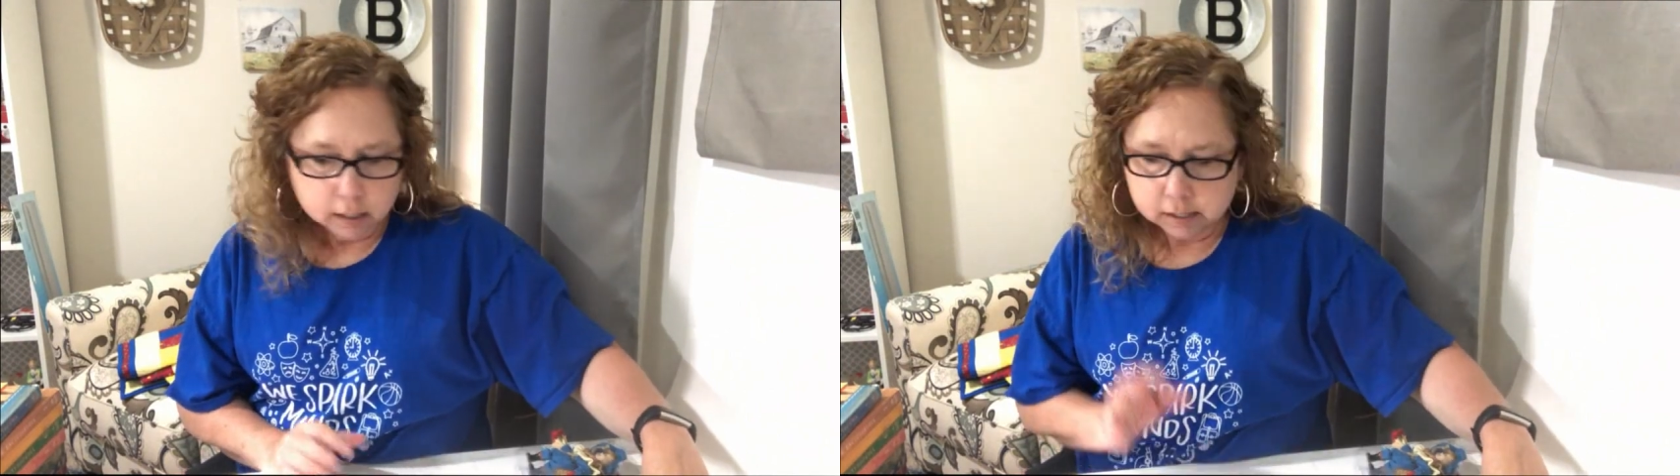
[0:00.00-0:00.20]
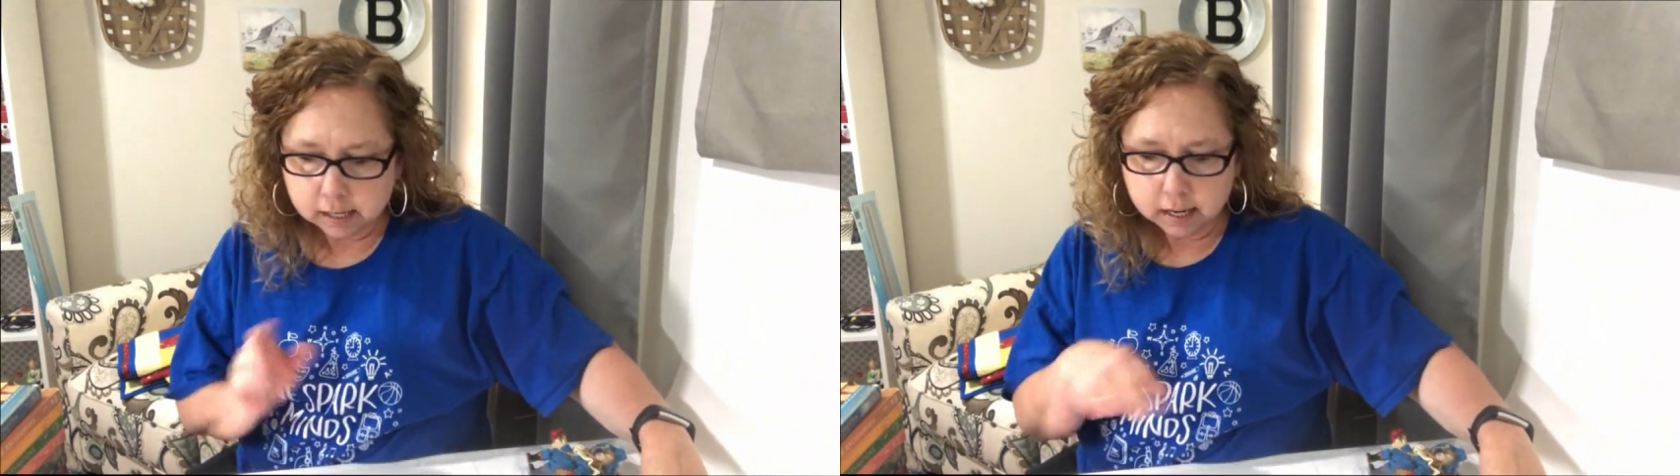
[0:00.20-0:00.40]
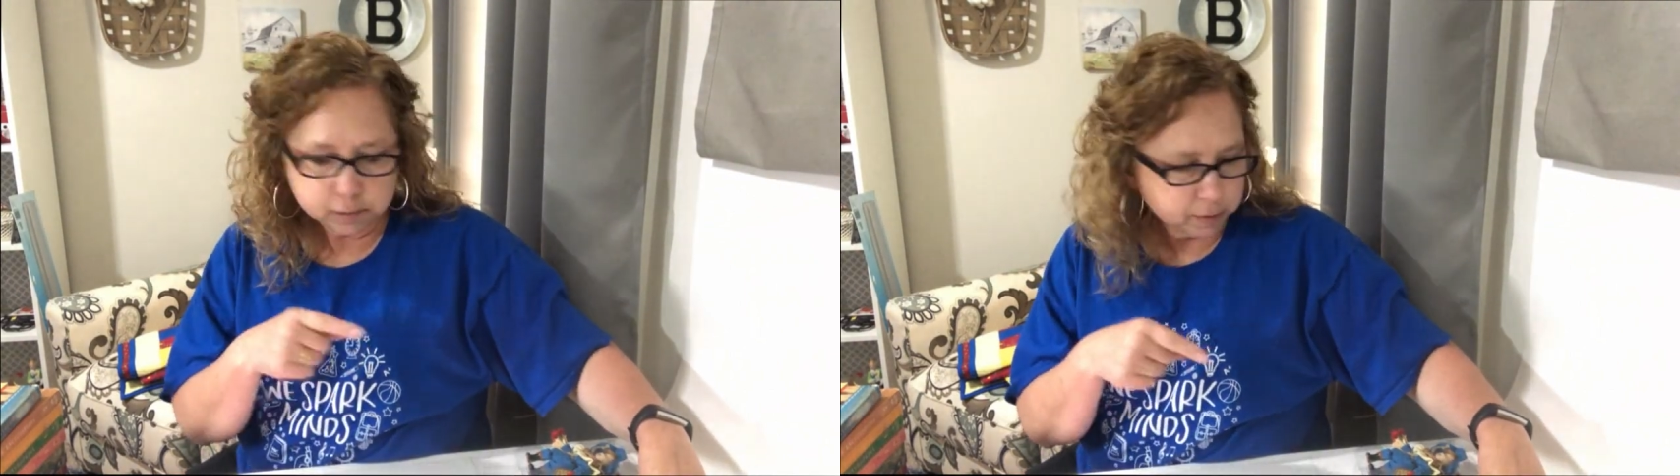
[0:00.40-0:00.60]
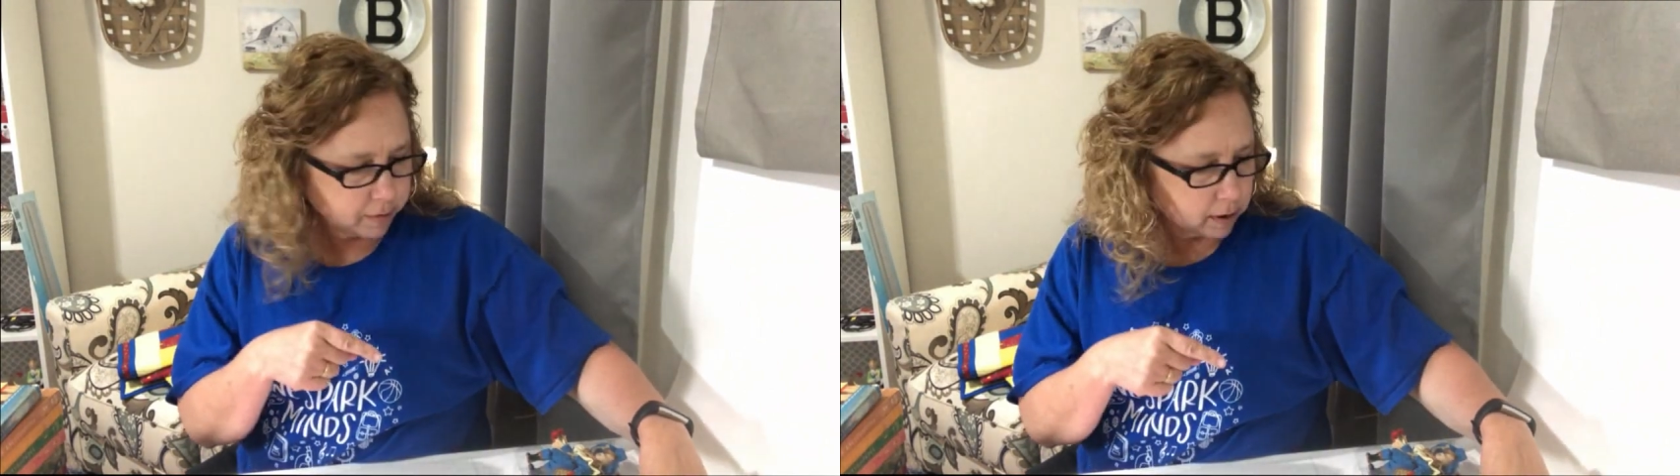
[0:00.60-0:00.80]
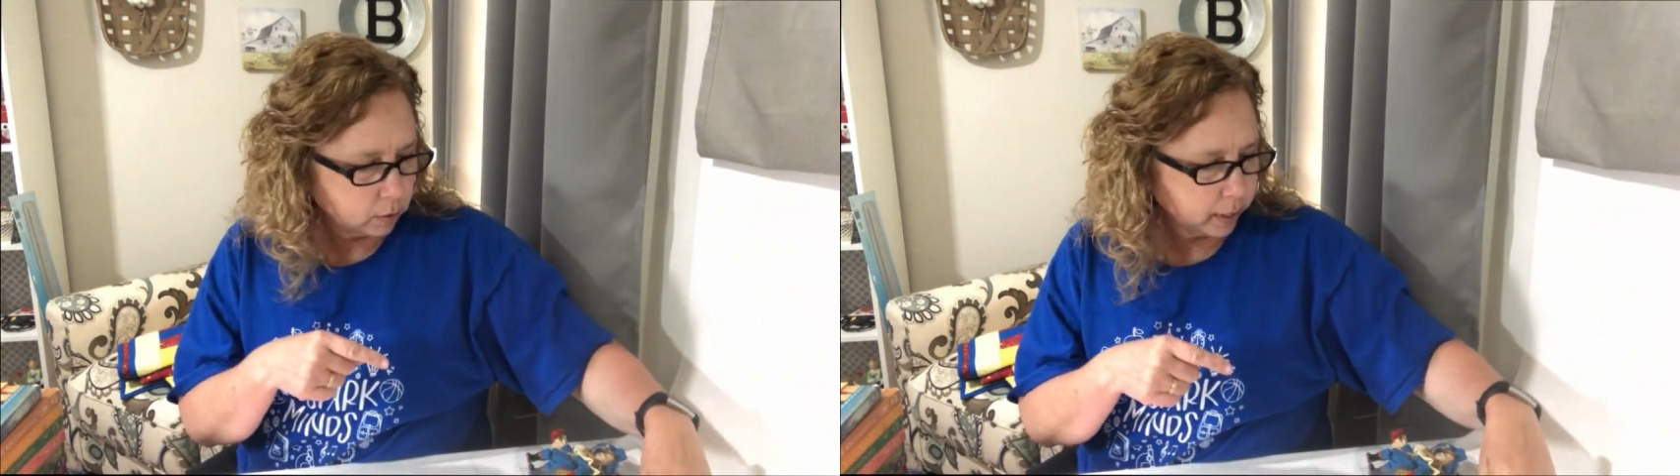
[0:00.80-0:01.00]
so let's move
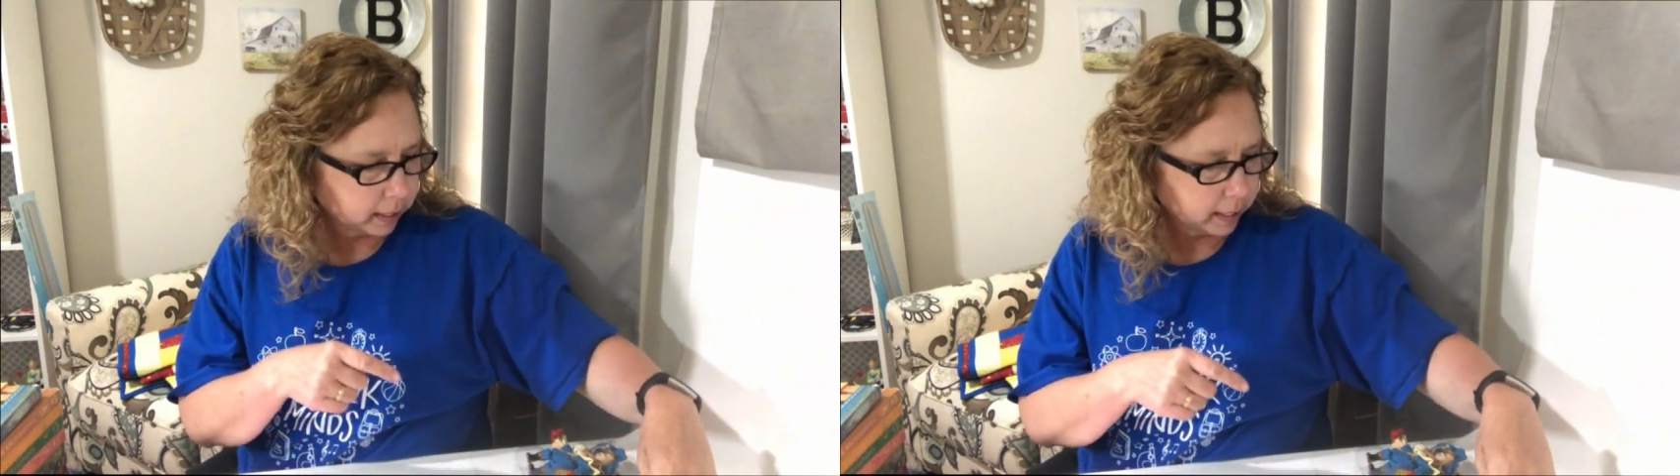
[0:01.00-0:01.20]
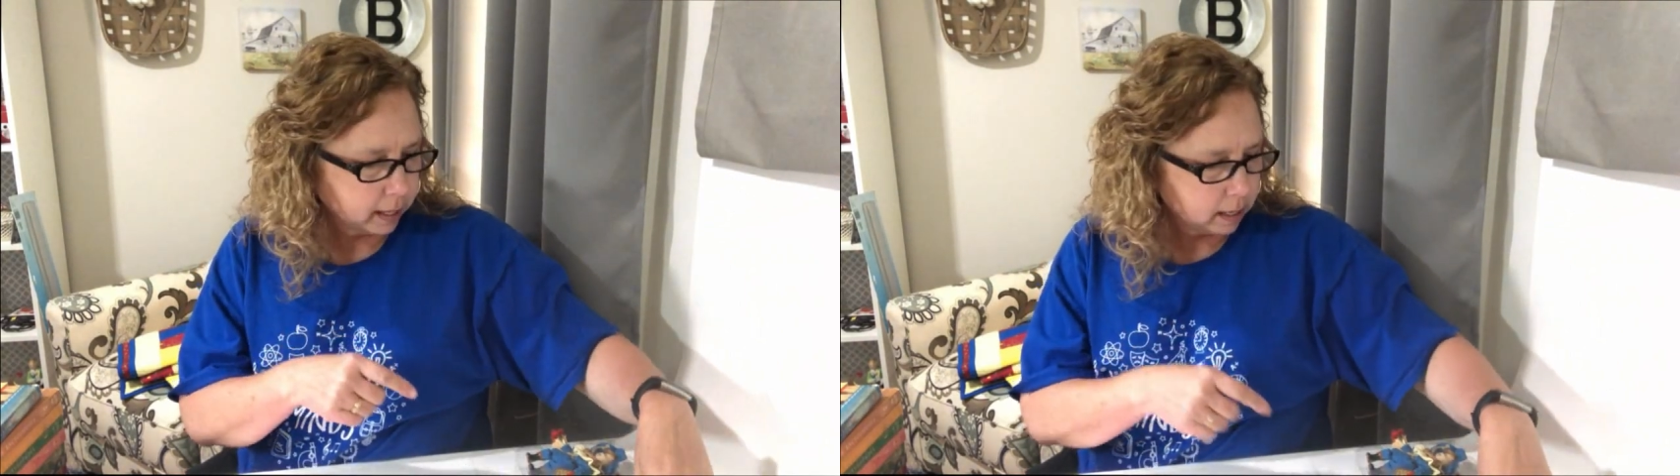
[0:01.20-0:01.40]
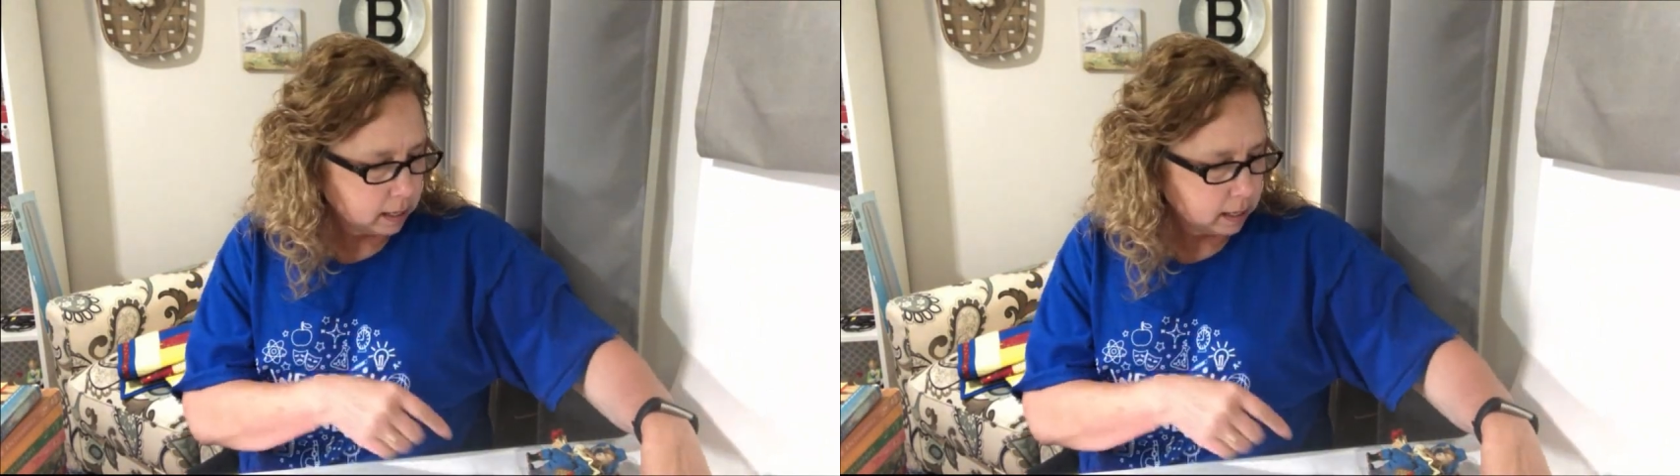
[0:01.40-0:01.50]
on quickly.